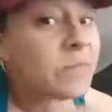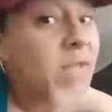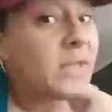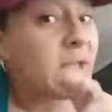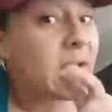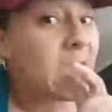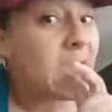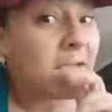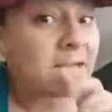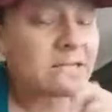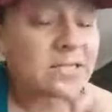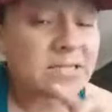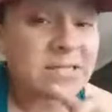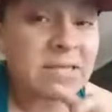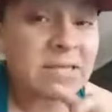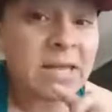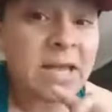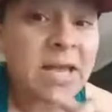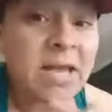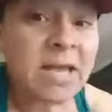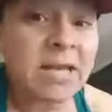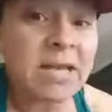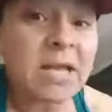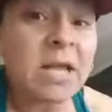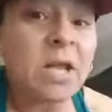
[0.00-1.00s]
I
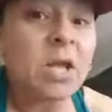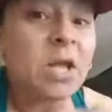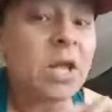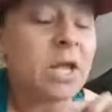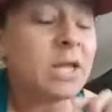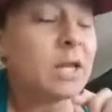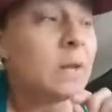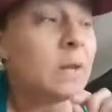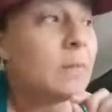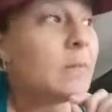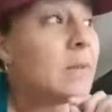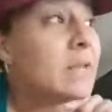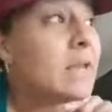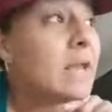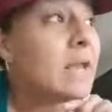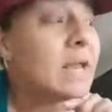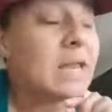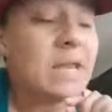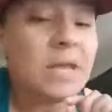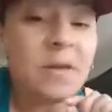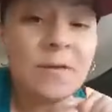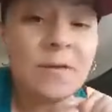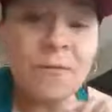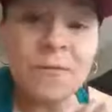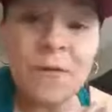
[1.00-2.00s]
said in the
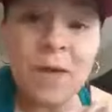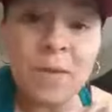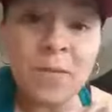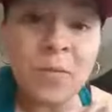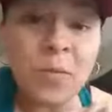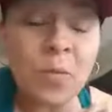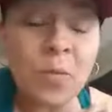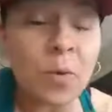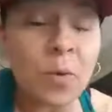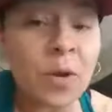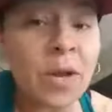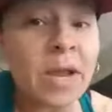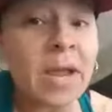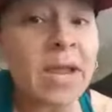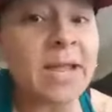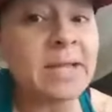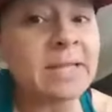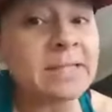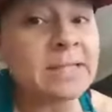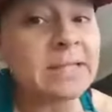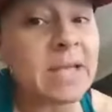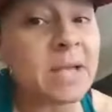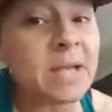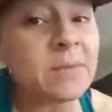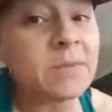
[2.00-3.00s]
beginning of February,
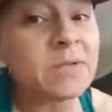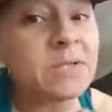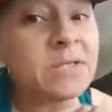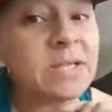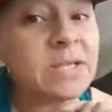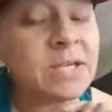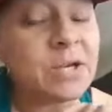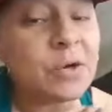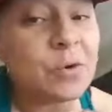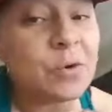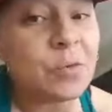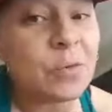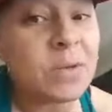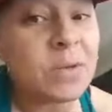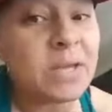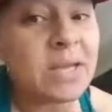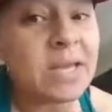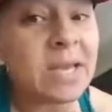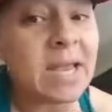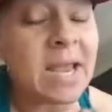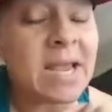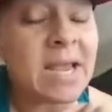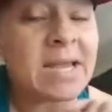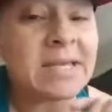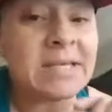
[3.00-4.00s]
it's time to
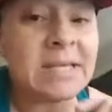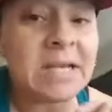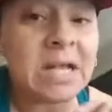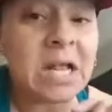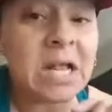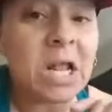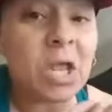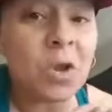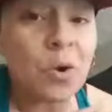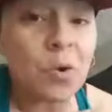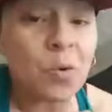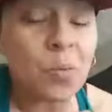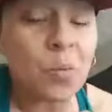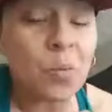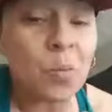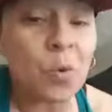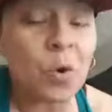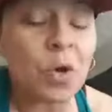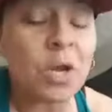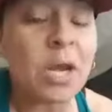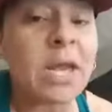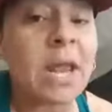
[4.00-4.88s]
decree and declare a word.